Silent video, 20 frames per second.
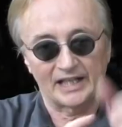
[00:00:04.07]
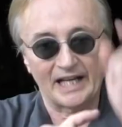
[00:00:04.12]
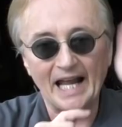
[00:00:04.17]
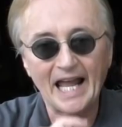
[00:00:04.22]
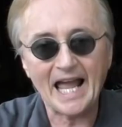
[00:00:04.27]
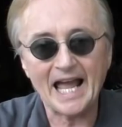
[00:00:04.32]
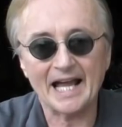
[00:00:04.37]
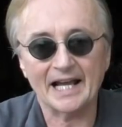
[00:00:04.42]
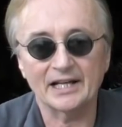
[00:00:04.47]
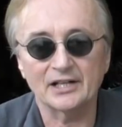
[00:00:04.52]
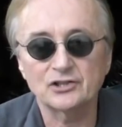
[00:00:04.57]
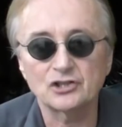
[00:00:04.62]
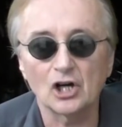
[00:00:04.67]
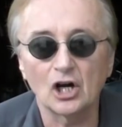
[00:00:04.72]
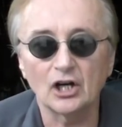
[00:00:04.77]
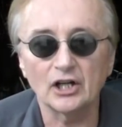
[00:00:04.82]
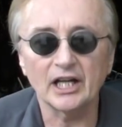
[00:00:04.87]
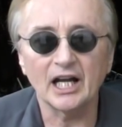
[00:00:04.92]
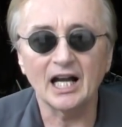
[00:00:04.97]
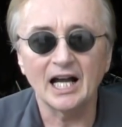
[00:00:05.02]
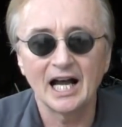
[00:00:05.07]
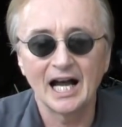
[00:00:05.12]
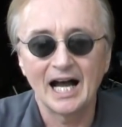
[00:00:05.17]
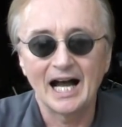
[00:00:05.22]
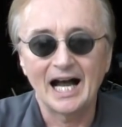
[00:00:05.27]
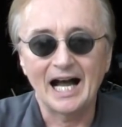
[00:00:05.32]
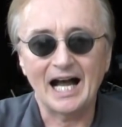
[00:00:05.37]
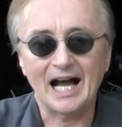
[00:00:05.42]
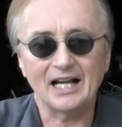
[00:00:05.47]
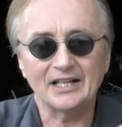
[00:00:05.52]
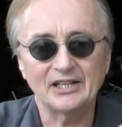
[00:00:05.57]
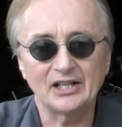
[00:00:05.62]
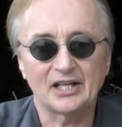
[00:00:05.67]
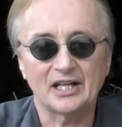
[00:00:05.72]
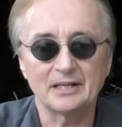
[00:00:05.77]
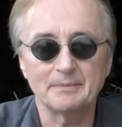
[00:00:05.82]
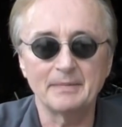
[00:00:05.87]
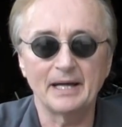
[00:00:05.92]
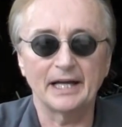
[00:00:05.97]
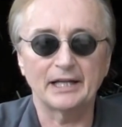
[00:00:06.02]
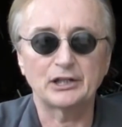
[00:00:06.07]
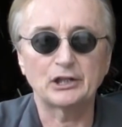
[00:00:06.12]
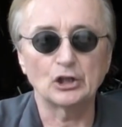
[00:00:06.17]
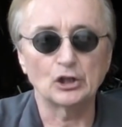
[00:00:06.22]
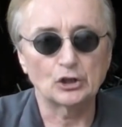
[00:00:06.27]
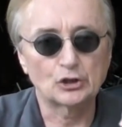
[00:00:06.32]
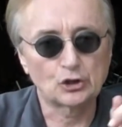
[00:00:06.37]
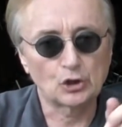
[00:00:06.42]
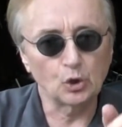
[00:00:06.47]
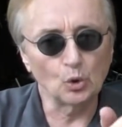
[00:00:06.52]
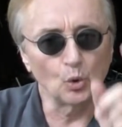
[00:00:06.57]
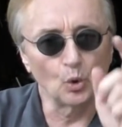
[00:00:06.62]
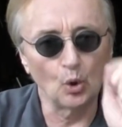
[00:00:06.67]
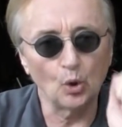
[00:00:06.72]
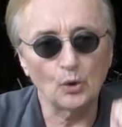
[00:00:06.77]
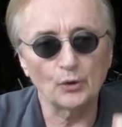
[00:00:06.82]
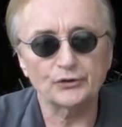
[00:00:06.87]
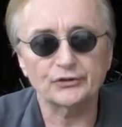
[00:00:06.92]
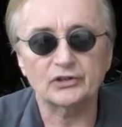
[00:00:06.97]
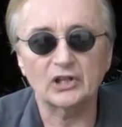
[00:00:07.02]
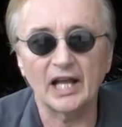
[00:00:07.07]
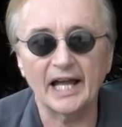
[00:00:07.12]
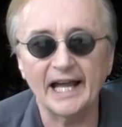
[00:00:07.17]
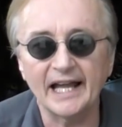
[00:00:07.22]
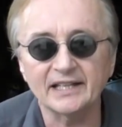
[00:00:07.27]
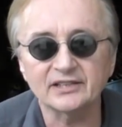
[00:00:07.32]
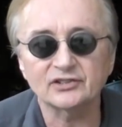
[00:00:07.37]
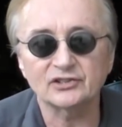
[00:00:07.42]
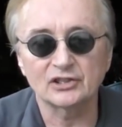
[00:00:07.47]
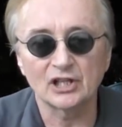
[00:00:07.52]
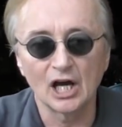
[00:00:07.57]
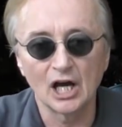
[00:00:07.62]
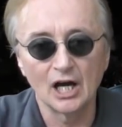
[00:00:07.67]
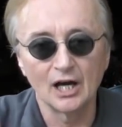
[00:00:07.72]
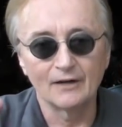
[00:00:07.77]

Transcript: Today I'm going to show you how you can make your tools last